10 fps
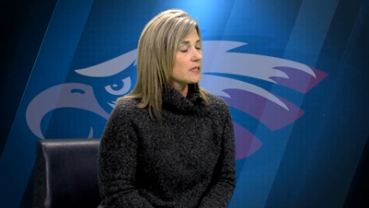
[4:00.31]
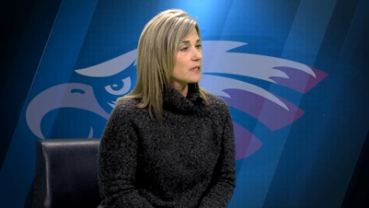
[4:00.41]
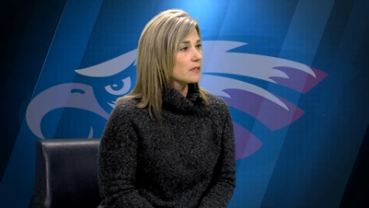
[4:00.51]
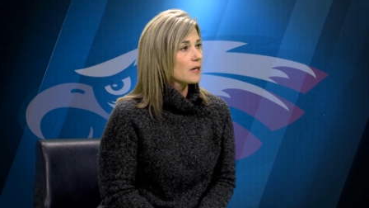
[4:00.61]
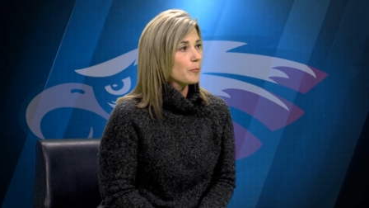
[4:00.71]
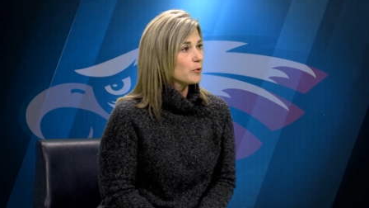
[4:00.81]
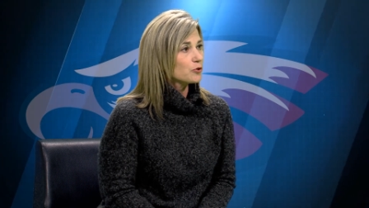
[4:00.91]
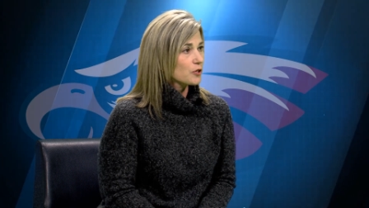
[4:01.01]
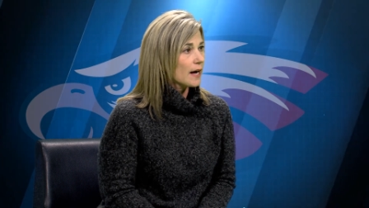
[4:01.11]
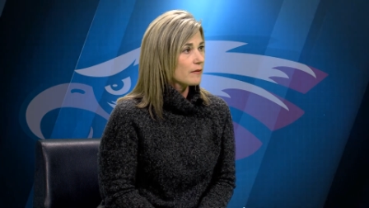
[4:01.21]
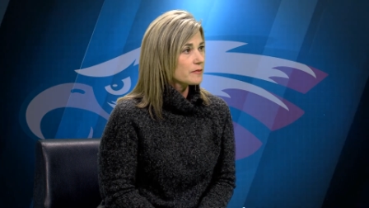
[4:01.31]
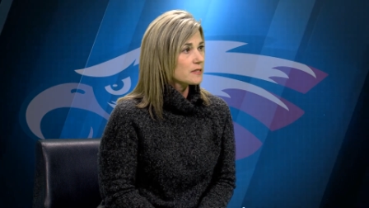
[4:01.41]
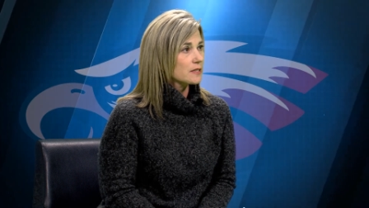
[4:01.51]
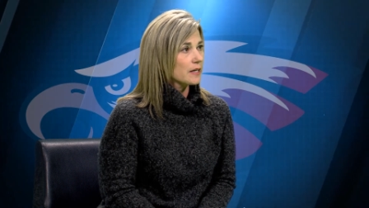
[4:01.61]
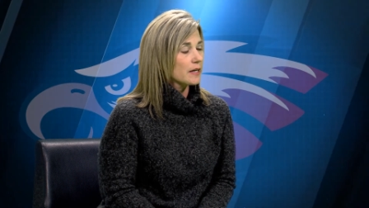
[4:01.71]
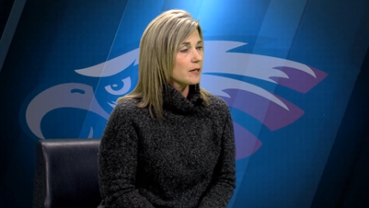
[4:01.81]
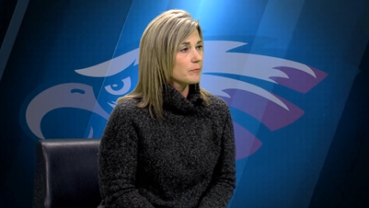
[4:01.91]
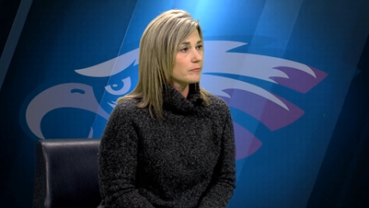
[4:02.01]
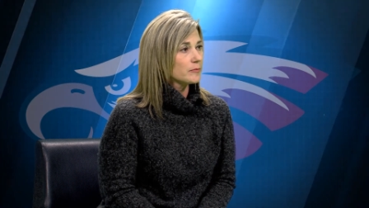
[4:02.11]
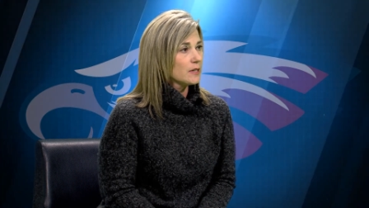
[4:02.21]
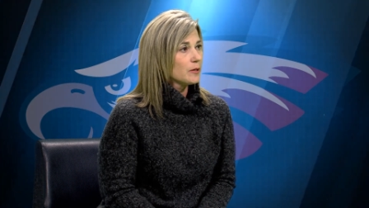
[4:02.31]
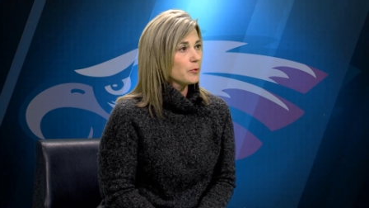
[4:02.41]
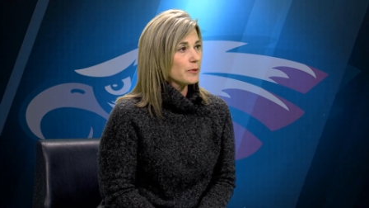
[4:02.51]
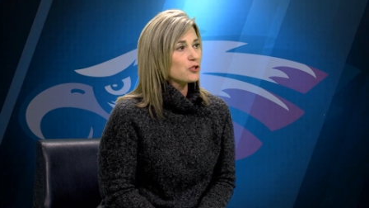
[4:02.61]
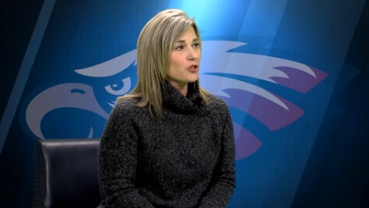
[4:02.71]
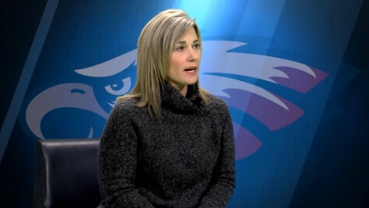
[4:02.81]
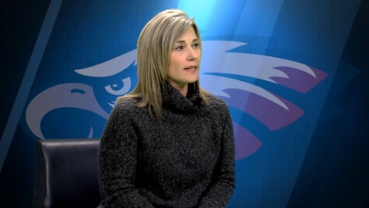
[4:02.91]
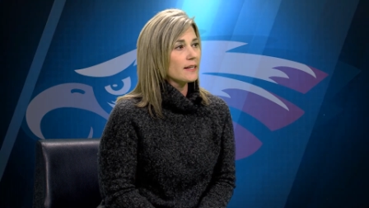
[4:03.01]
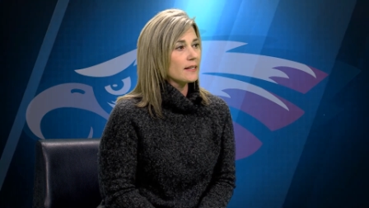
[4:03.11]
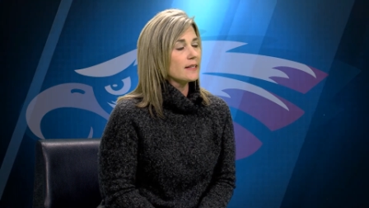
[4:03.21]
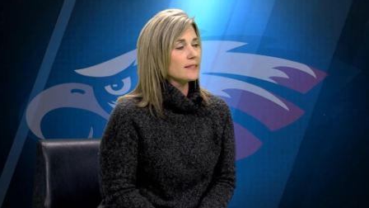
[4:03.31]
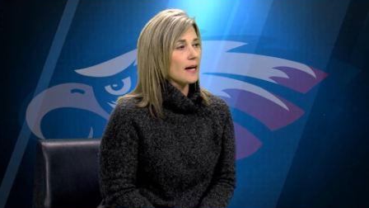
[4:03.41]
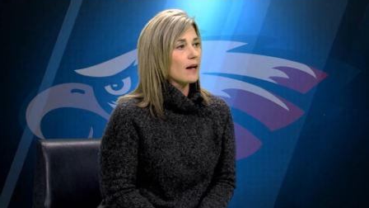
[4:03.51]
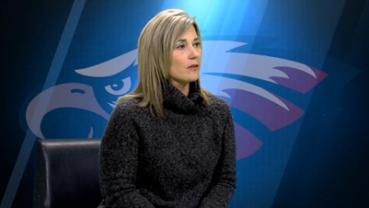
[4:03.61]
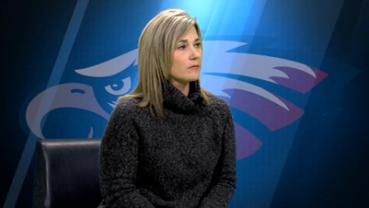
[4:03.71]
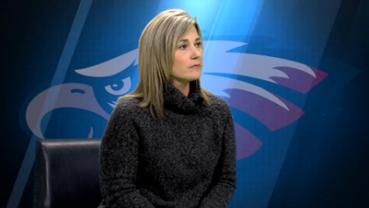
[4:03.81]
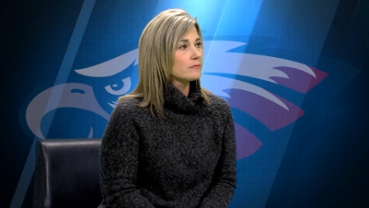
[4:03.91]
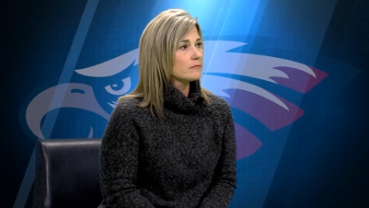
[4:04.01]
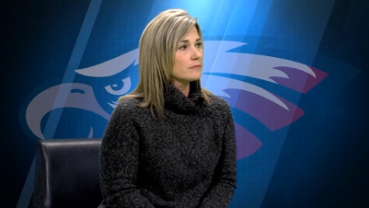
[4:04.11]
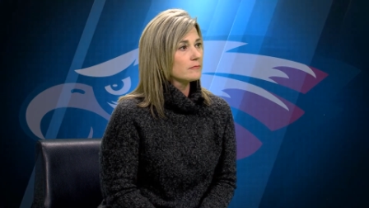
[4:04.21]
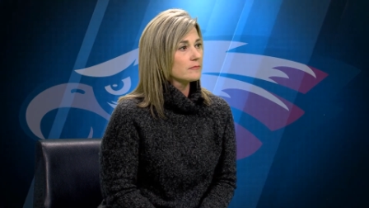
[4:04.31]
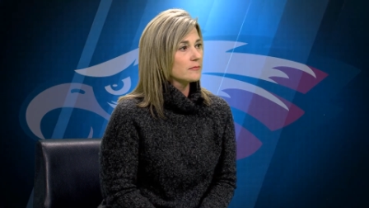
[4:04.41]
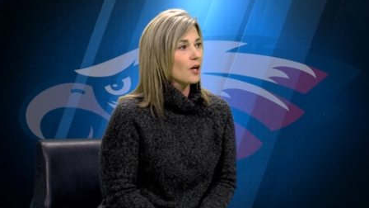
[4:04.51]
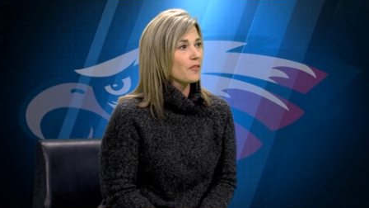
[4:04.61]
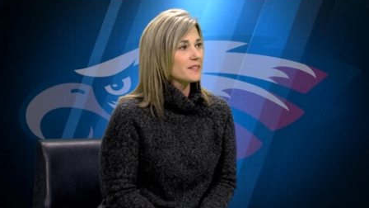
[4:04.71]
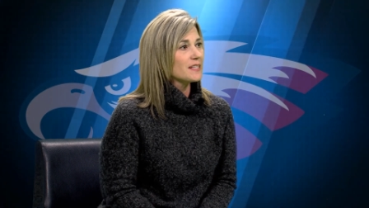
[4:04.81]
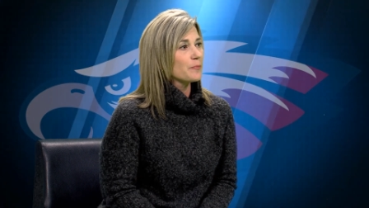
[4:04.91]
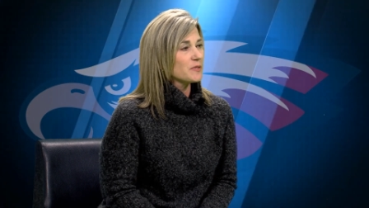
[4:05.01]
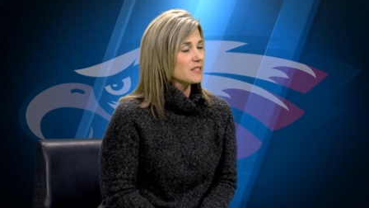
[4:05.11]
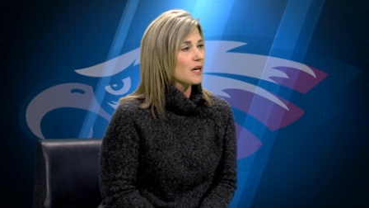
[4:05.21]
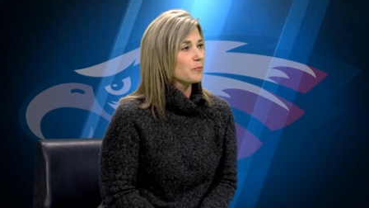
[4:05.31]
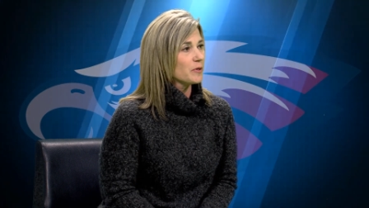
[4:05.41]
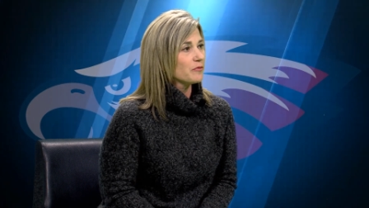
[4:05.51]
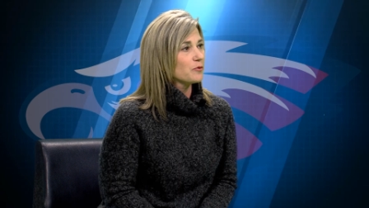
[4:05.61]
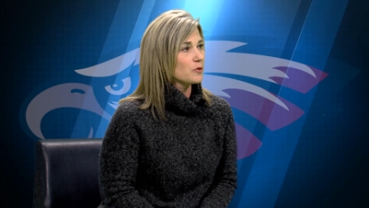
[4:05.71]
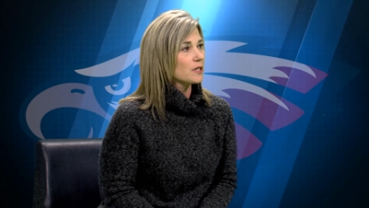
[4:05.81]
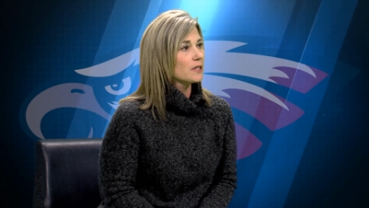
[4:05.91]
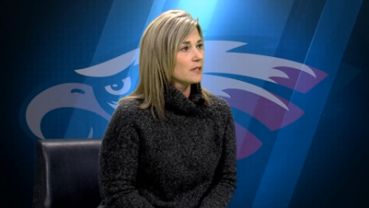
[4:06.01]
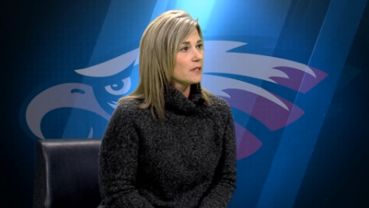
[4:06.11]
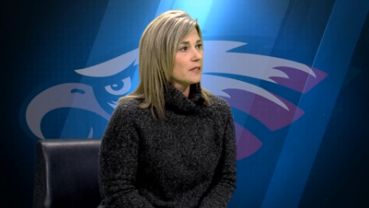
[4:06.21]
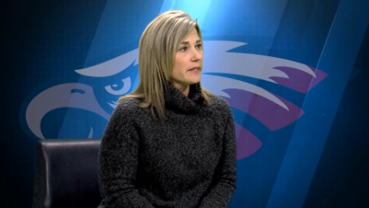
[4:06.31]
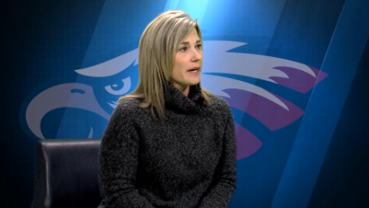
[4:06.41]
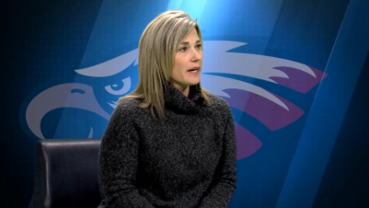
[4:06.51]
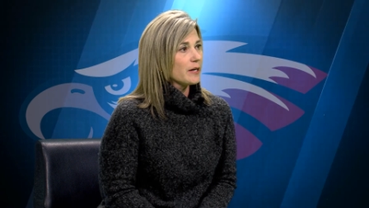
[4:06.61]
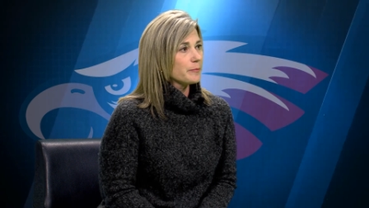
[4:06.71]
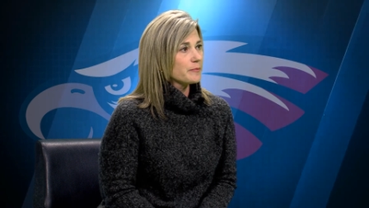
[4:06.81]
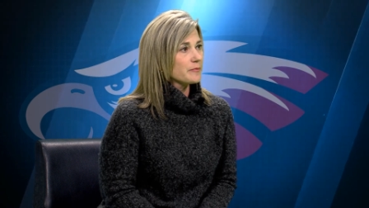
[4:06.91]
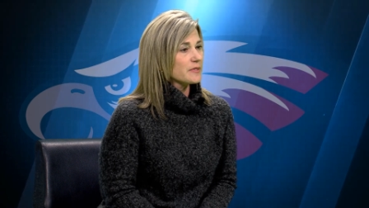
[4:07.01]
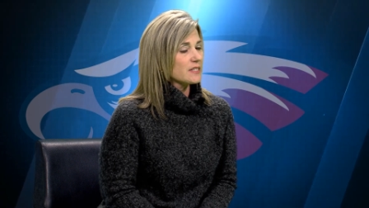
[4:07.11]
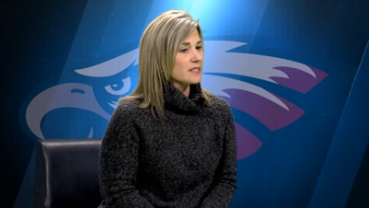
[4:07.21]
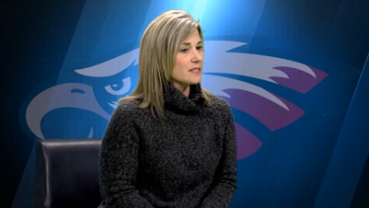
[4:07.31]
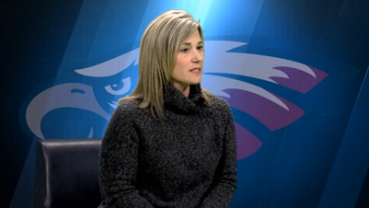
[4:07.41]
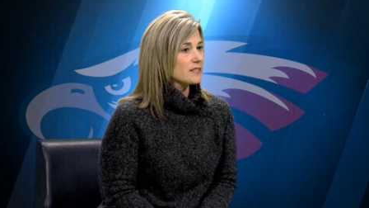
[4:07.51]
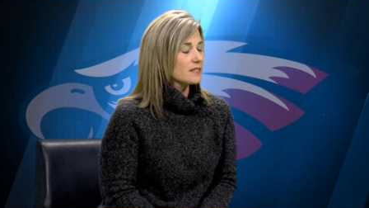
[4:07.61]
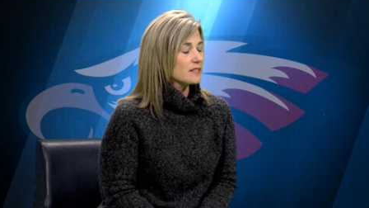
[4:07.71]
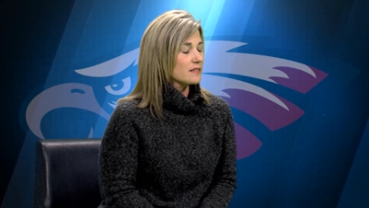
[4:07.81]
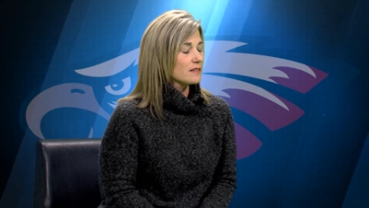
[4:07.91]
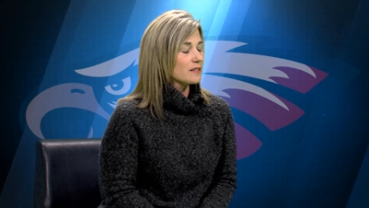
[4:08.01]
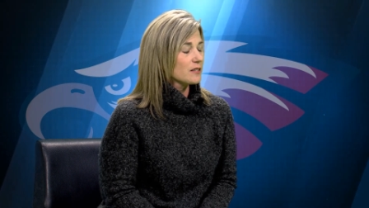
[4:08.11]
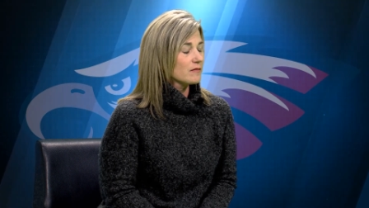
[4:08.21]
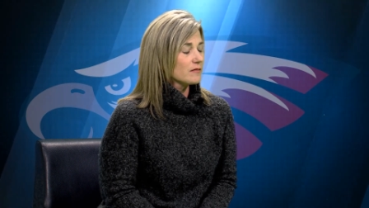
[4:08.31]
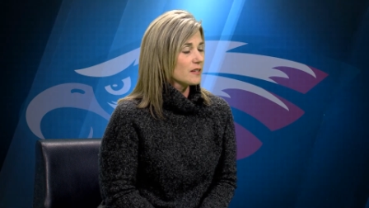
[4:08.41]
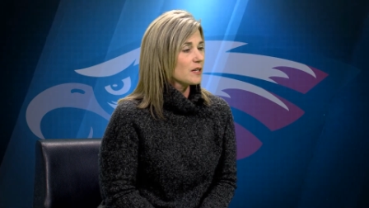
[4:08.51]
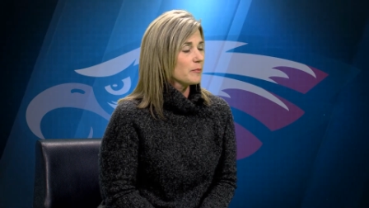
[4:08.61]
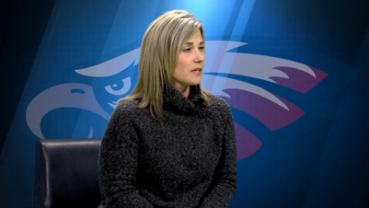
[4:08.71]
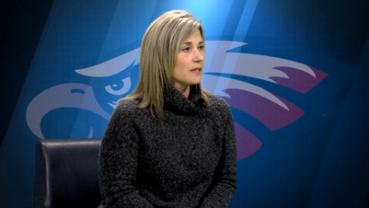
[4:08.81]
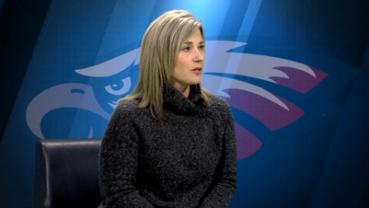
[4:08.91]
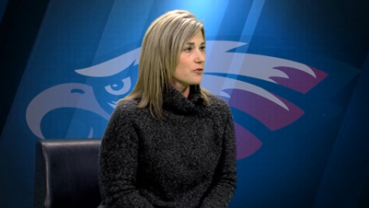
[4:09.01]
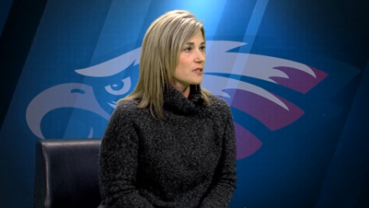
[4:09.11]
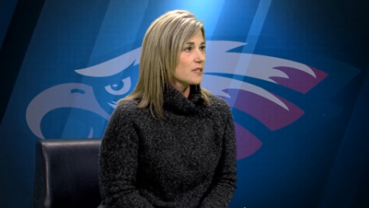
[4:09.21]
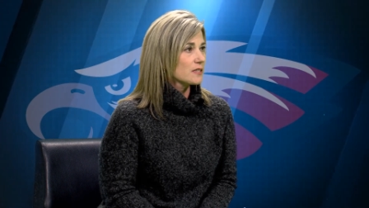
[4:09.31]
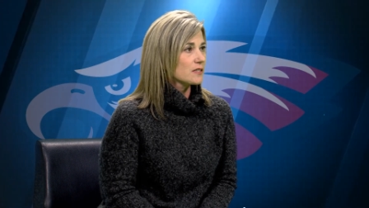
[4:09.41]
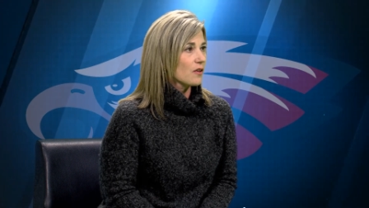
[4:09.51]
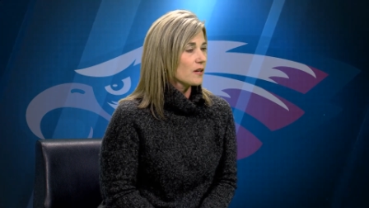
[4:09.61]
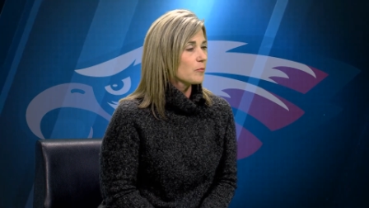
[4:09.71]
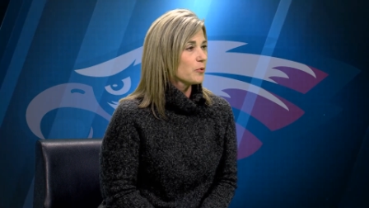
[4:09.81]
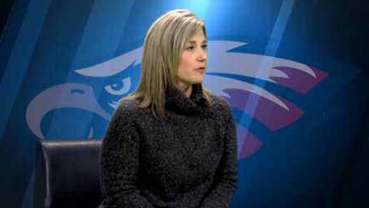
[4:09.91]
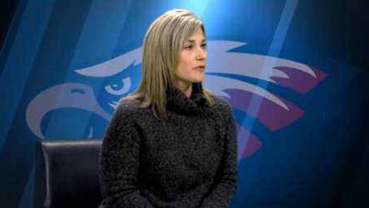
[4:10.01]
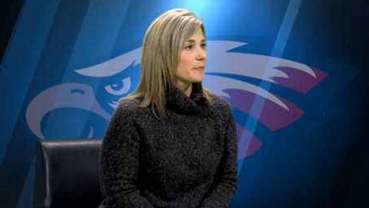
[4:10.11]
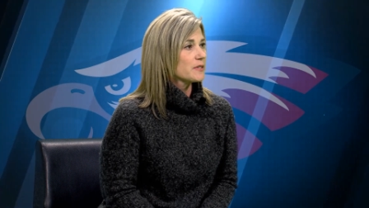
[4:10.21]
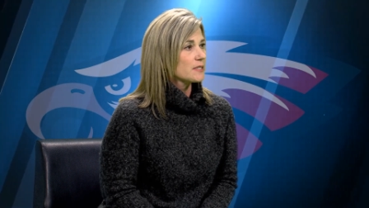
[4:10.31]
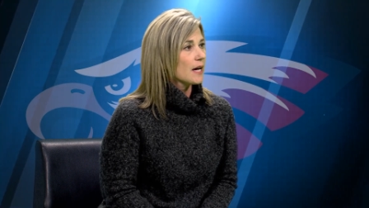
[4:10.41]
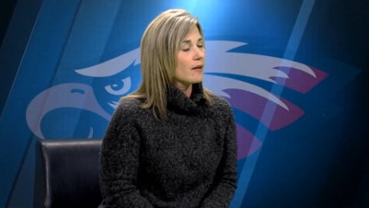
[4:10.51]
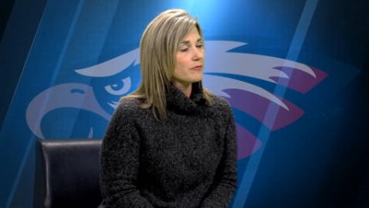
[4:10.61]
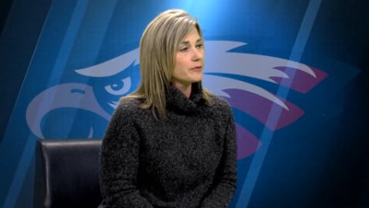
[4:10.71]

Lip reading: a couple drafts. But we try to get it down, all the steps done before, since the committee goes and gets all the input from the staff.